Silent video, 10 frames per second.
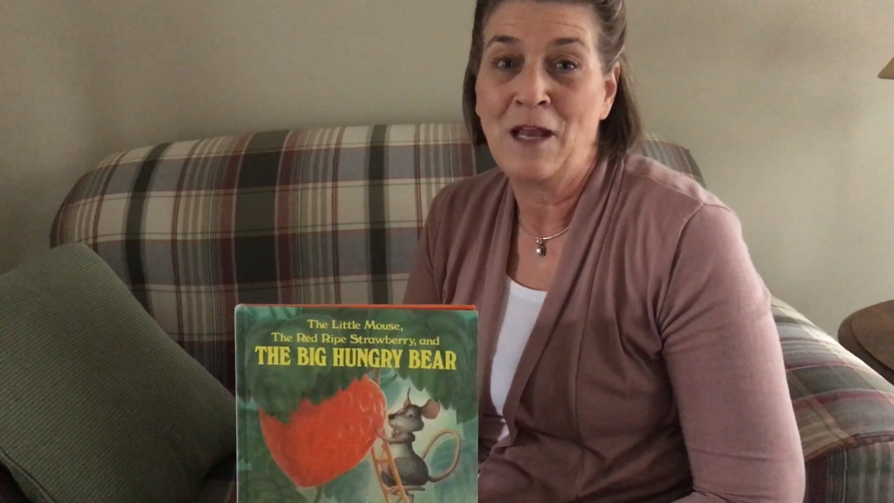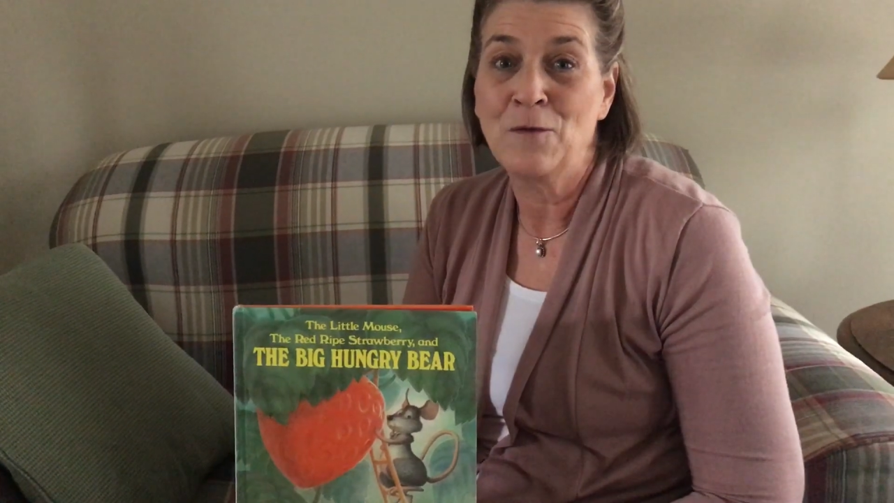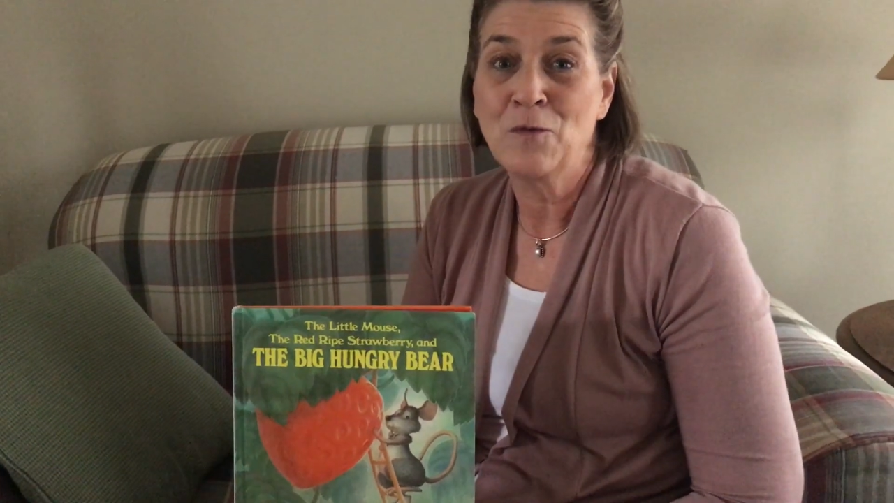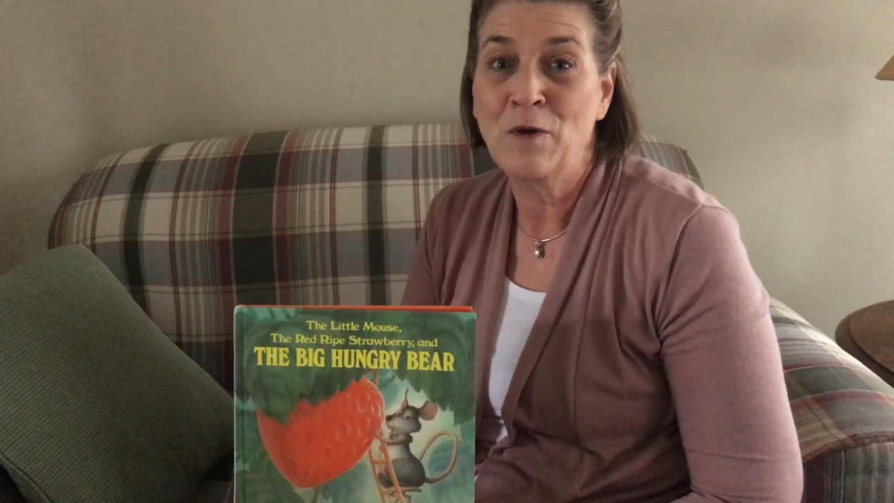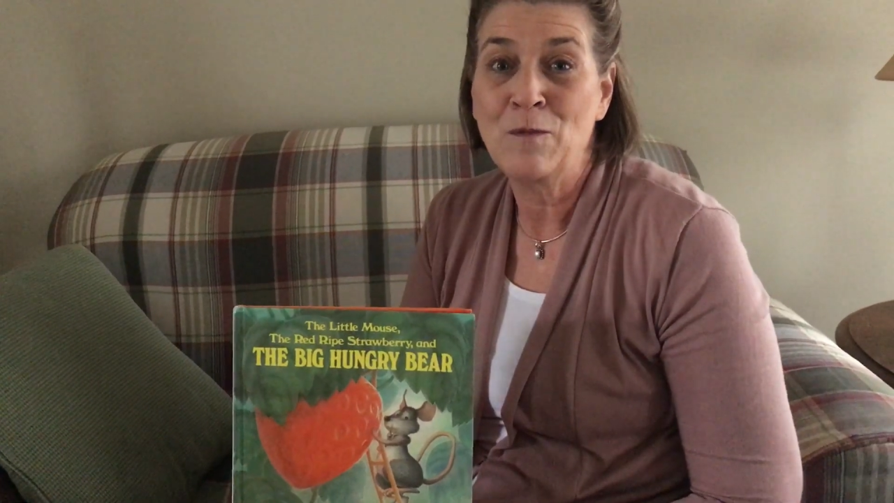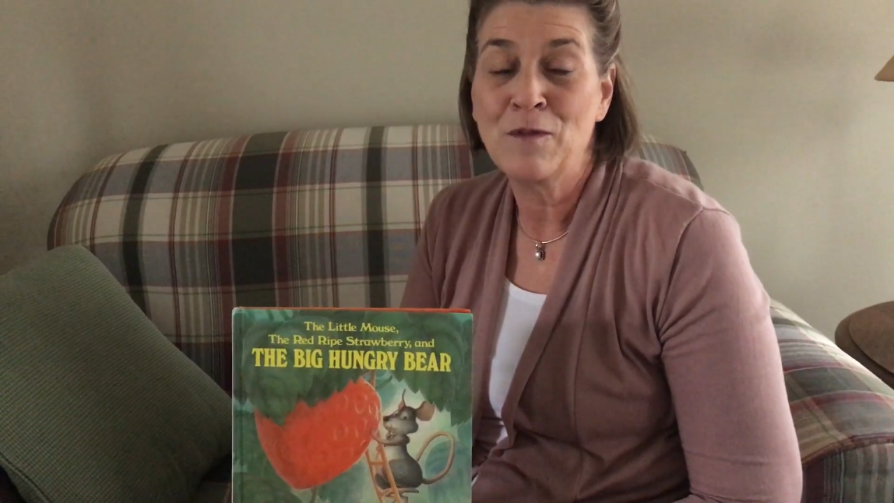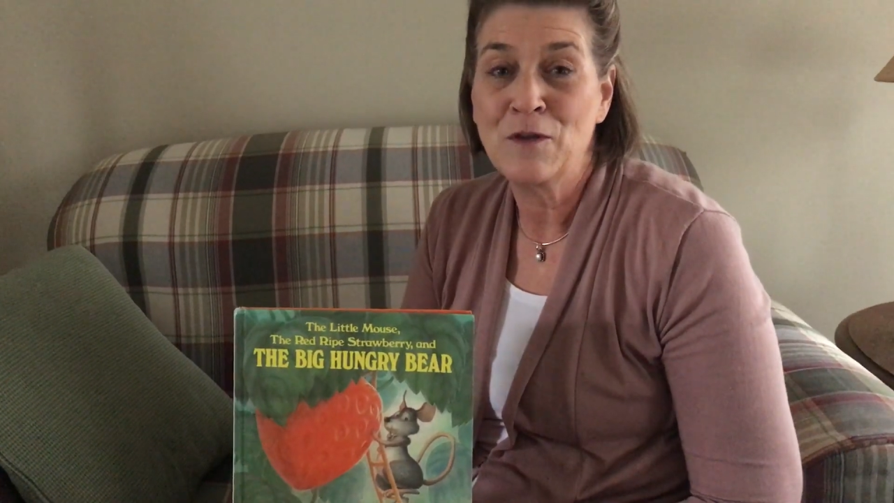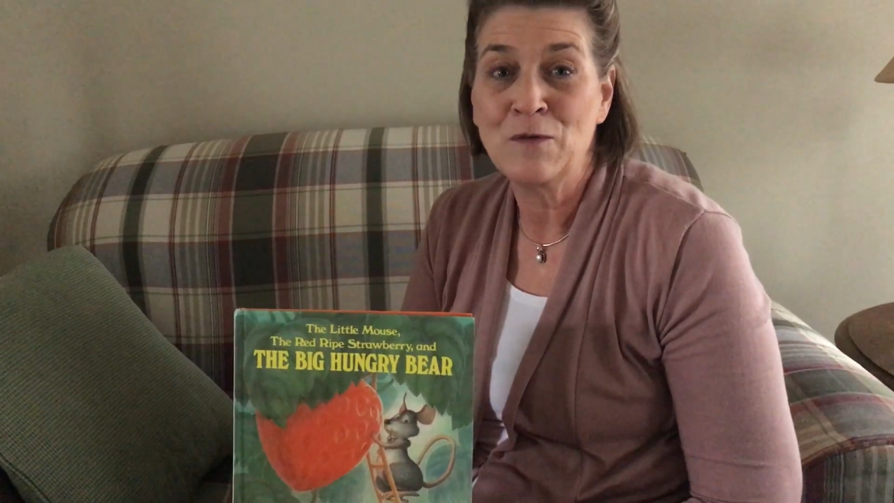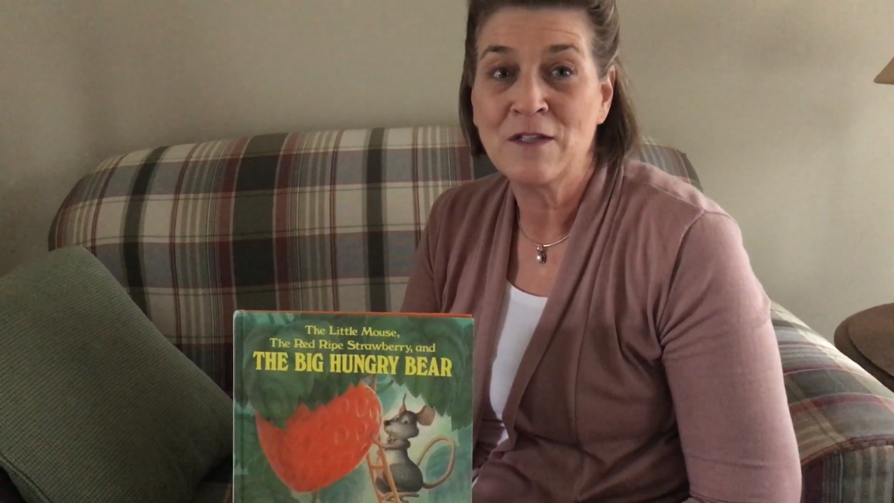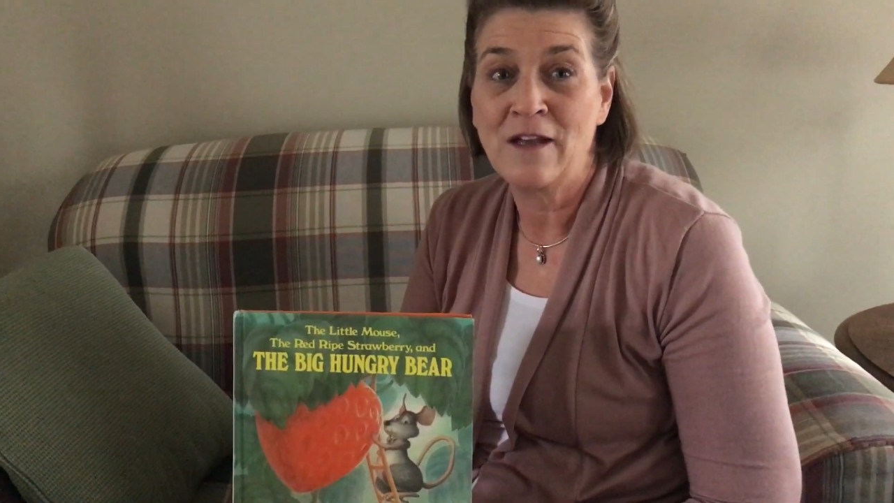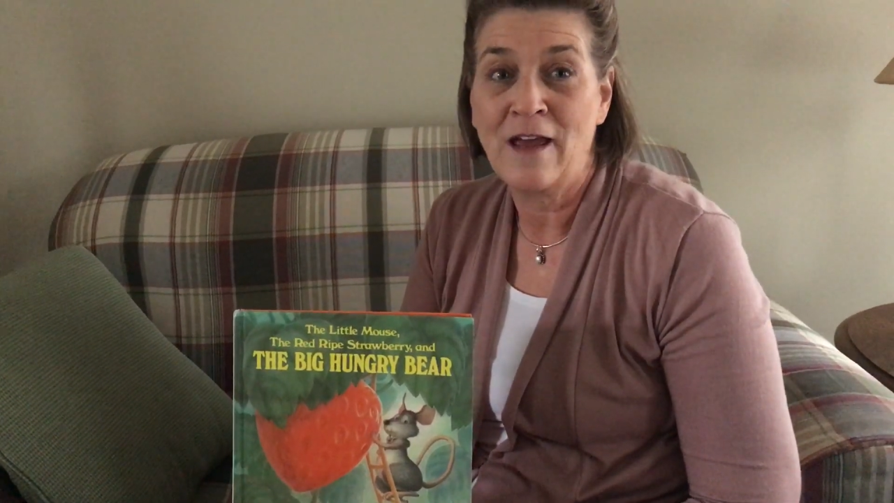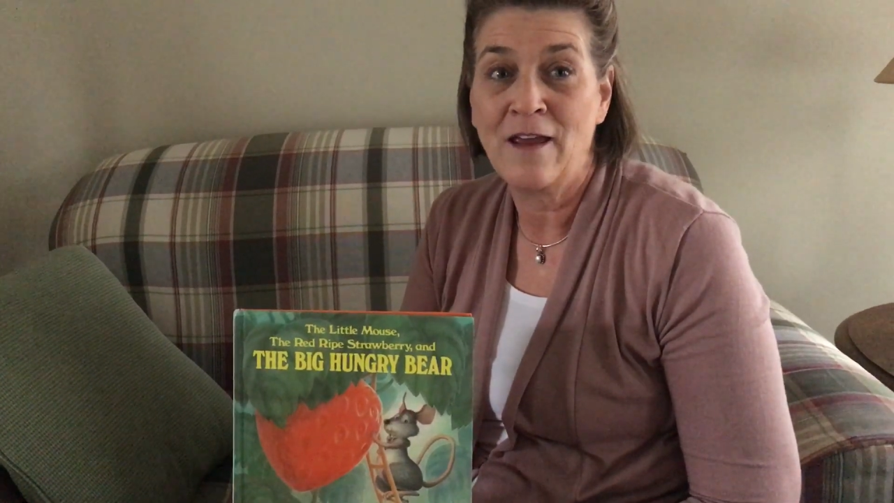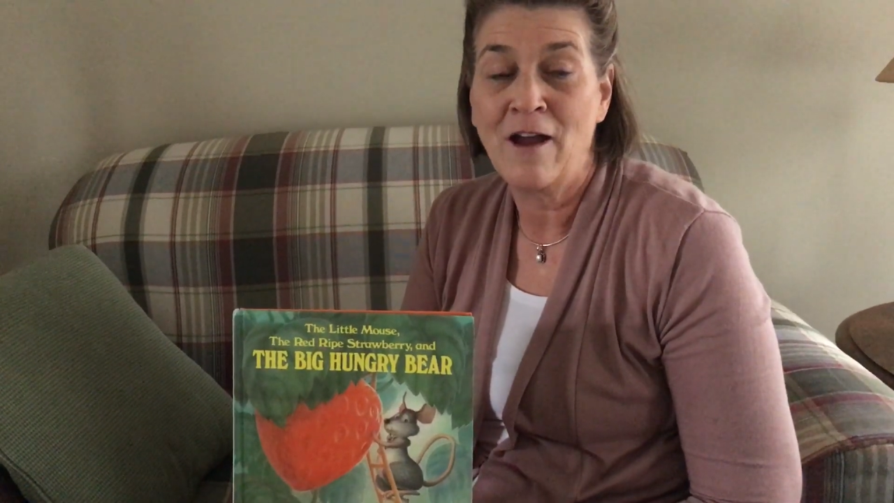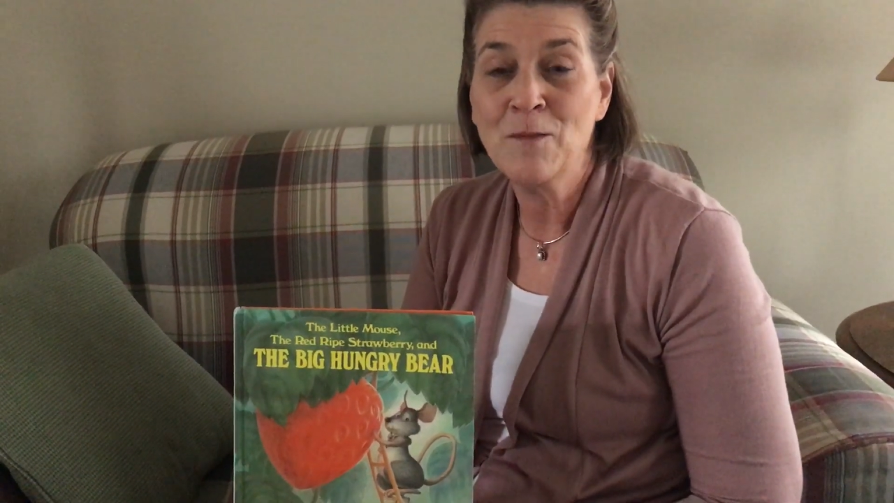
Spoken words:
able to read with you today.